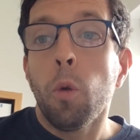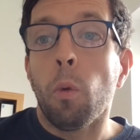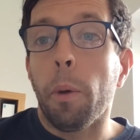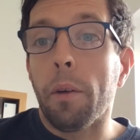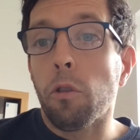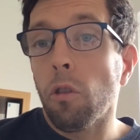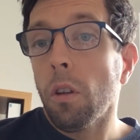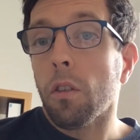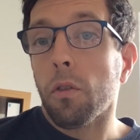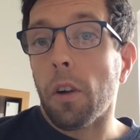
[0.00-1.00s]
where we have
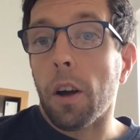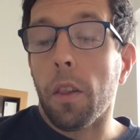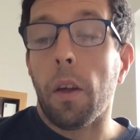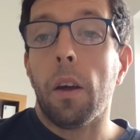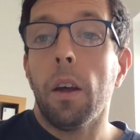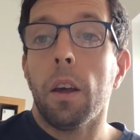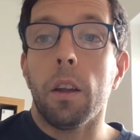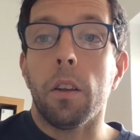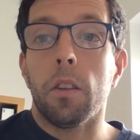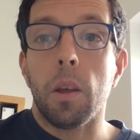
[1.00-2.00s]
Juliet's father
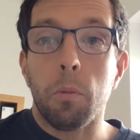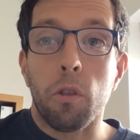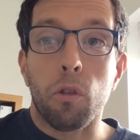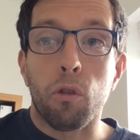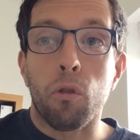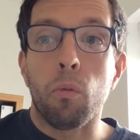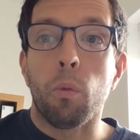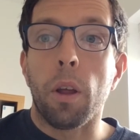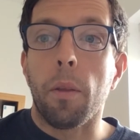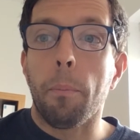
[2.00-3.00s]
in deep discussion
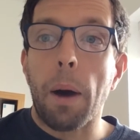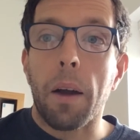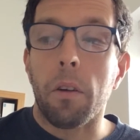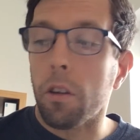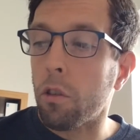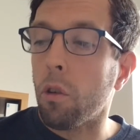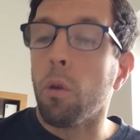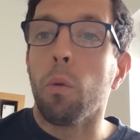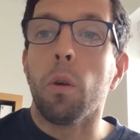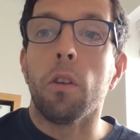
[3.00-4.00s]
with Paris,
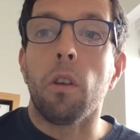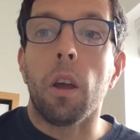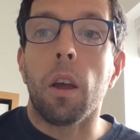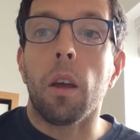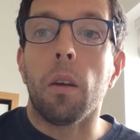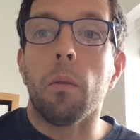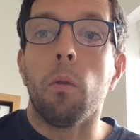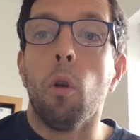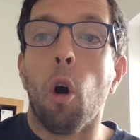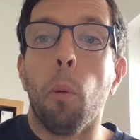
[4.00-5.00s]
who is a
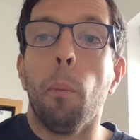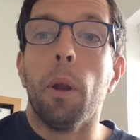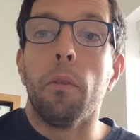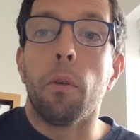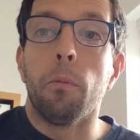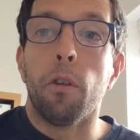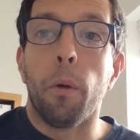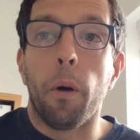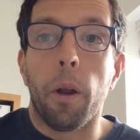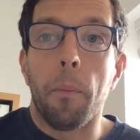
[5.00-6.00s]
nobleman from
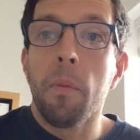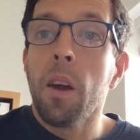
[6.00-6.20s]
Verona.